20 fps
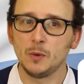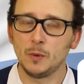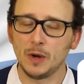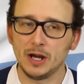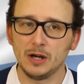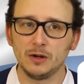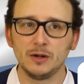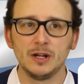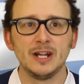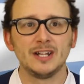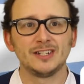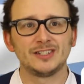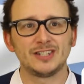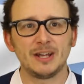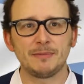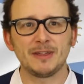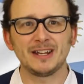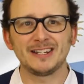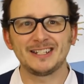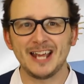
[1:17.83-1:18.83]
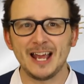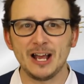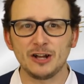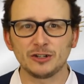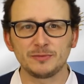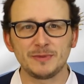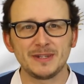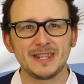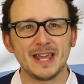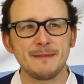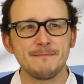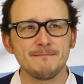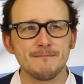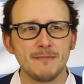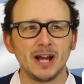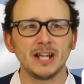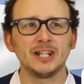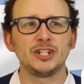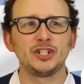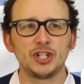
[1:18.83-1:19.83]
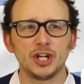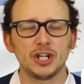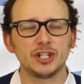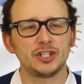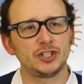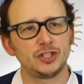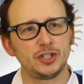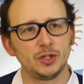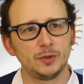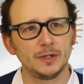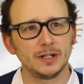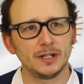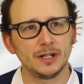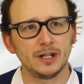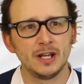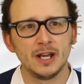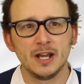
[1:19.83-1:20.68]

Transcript: Well, something tells me they might just do it.